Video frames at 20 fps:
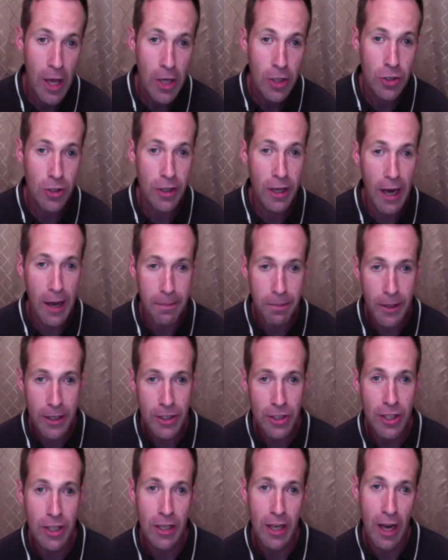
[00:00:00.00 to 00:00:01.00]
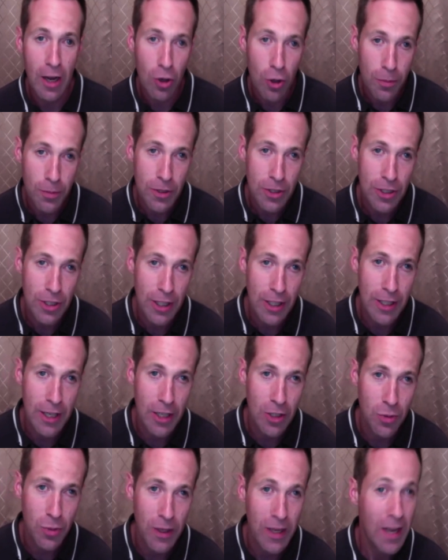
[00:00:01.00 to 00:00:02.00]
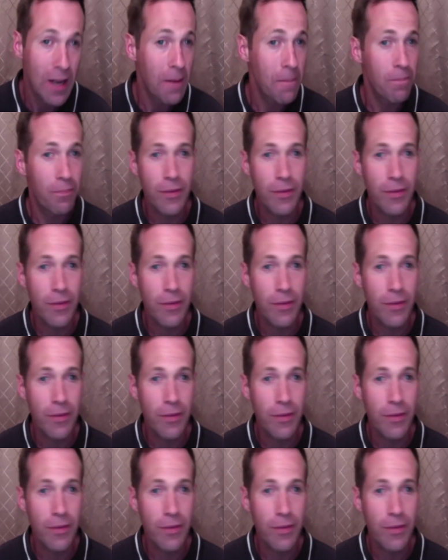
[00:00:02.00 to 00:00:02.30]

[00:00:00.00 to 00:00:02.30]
So God bless you. I hope to see you next week.